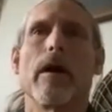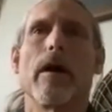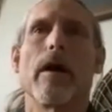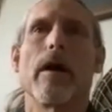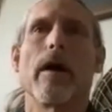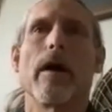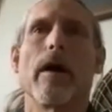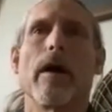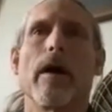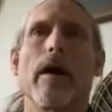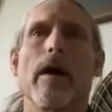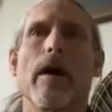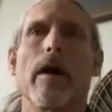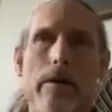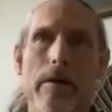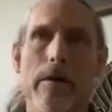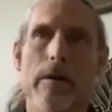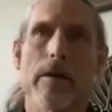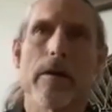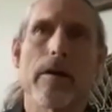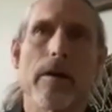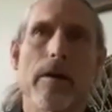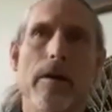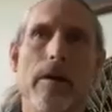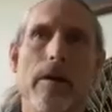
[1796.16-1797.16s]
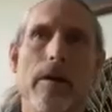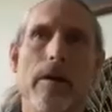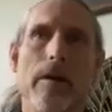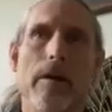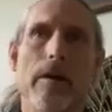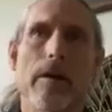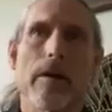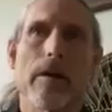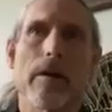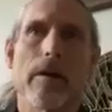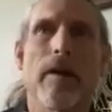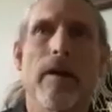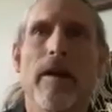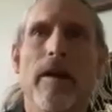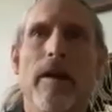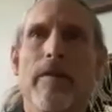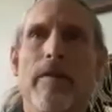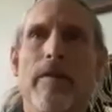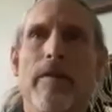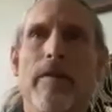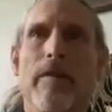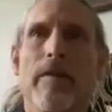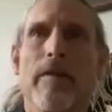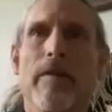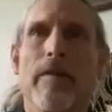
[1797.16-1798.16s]
and I preface
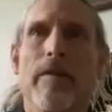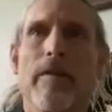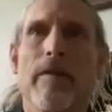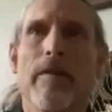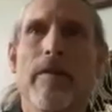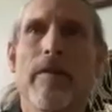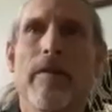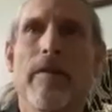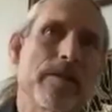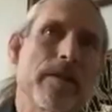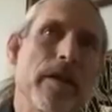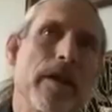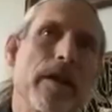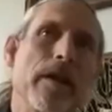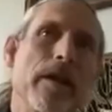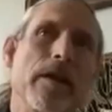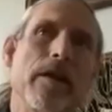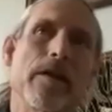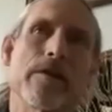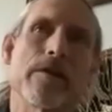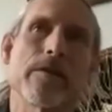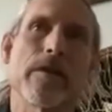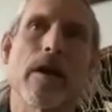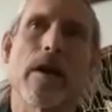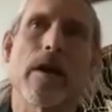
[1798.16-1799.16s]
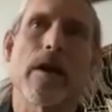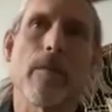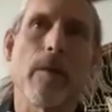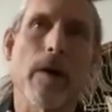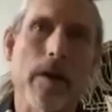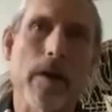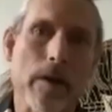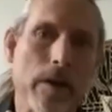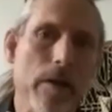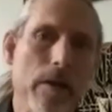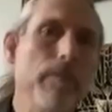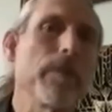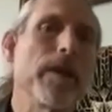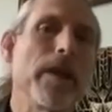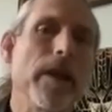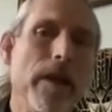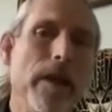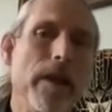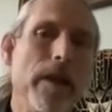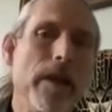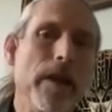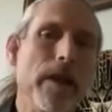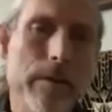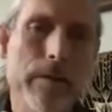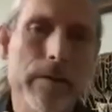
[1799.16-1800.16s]
that by stating it's not about eliminating
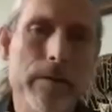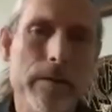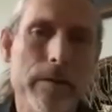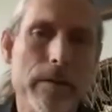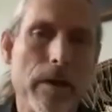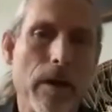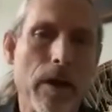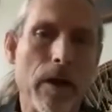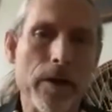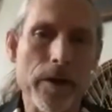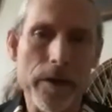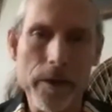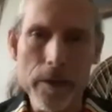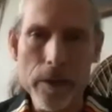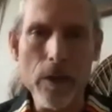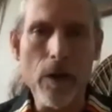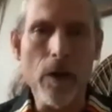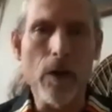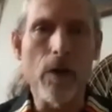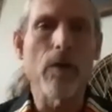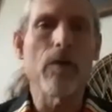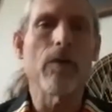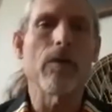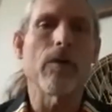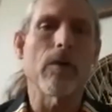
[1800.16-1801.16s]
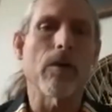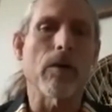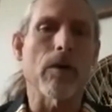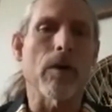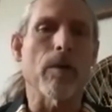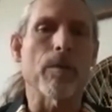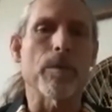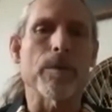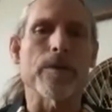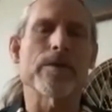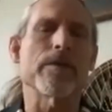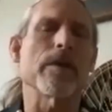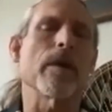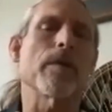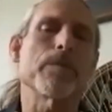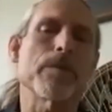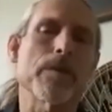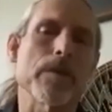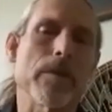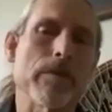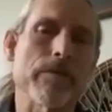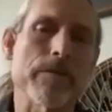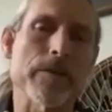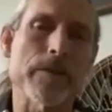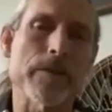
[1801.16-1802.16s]
our ego or our perception of